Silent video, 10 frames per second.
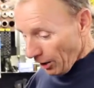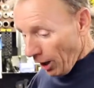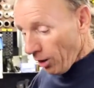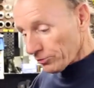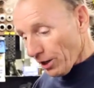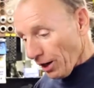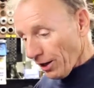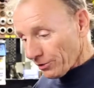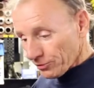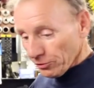All your
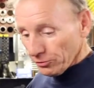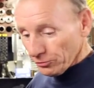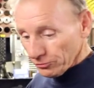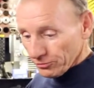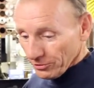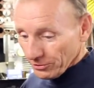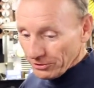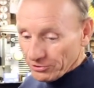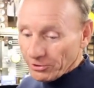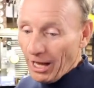air tubes
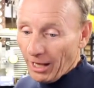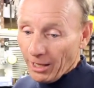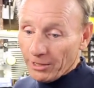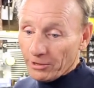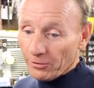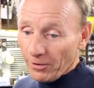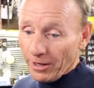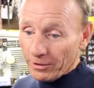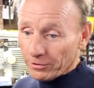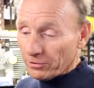that you got laying
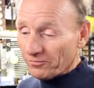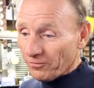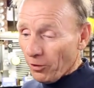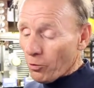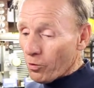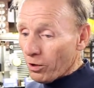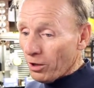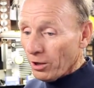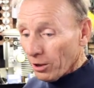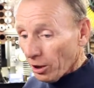around in the floor,